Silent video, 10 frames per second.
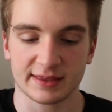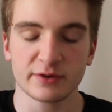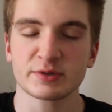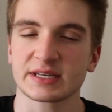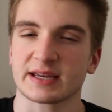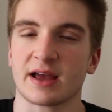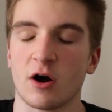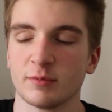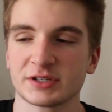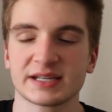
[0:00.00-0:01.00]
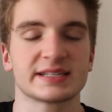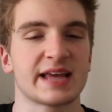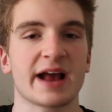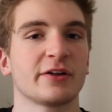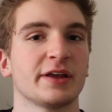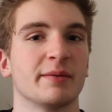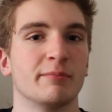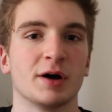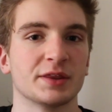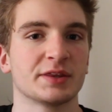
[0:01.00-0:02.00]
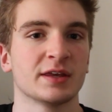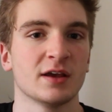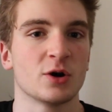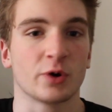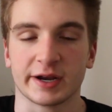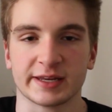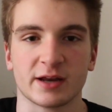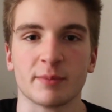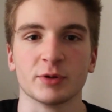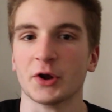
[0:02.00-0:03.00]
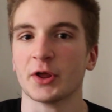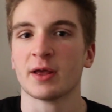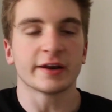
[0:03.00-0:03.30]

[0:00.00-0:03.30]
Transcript: I think it was like almost exactly a month where I didn't upload.